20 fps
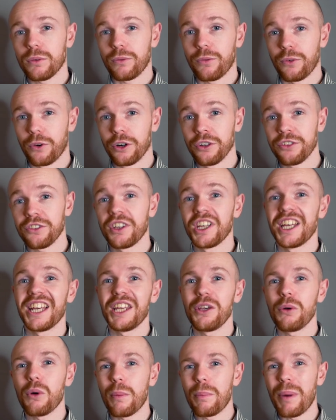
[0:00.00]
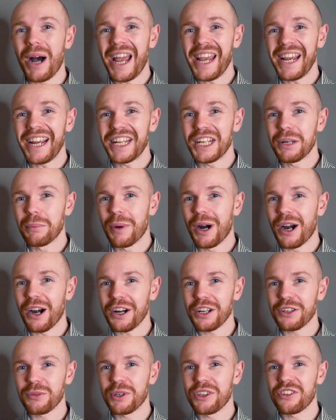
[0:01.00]
First, you are buying in a
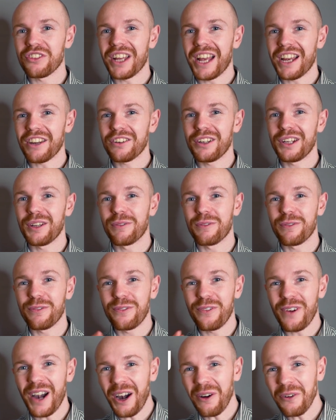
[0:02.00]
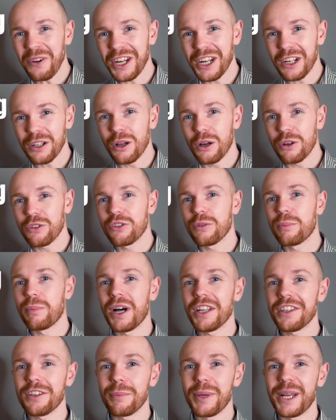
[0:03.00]
market which is actually very close to
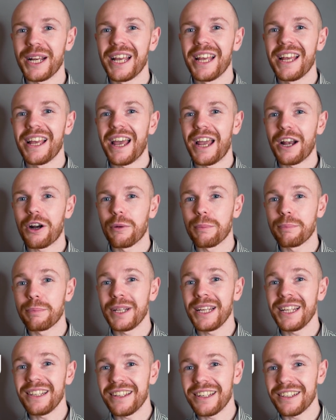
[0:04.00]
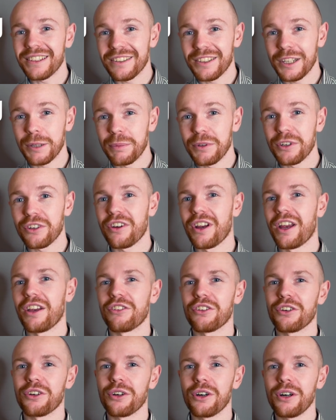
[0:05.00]
bottoming and completing the
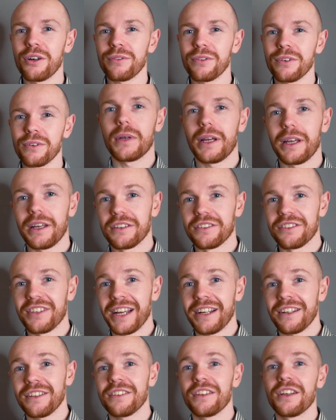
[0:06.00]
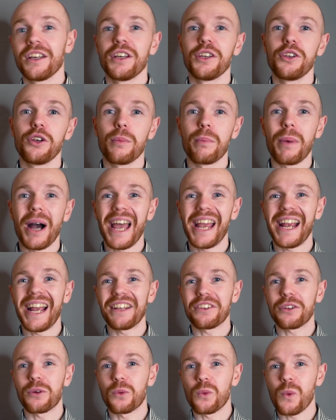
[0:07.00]
depreciation curve. And second, you're buying
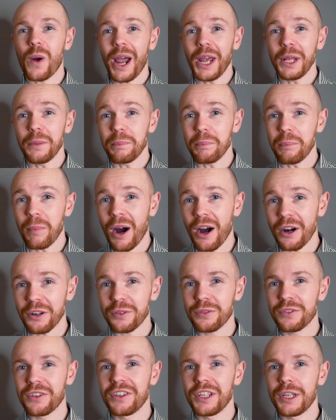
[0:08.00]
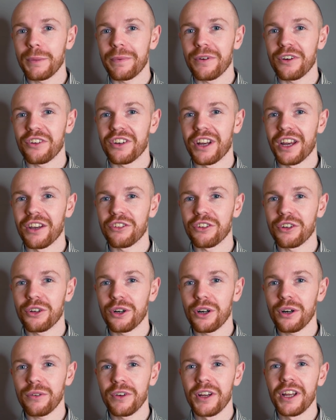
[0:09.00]
at the right part of the depreciation
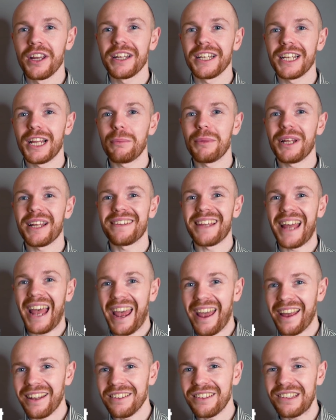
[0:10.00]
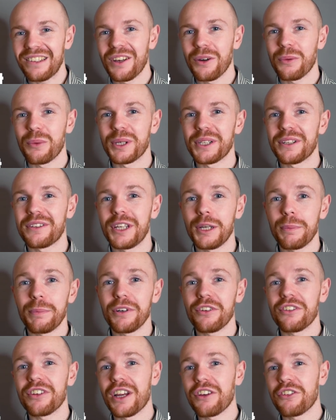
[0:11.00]
curve, namely at the end, where the
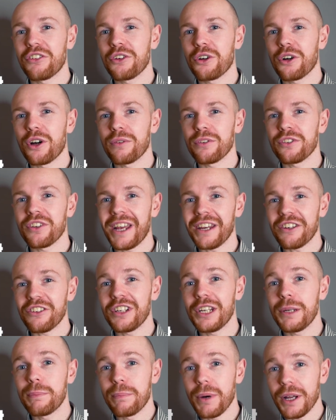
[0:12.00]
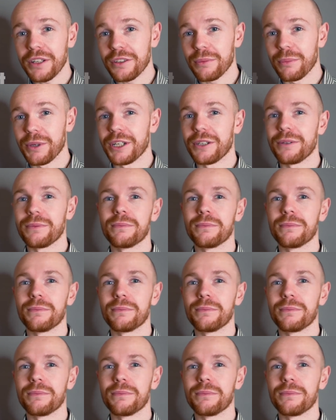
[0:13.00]
depreciation curve is actually bottoming.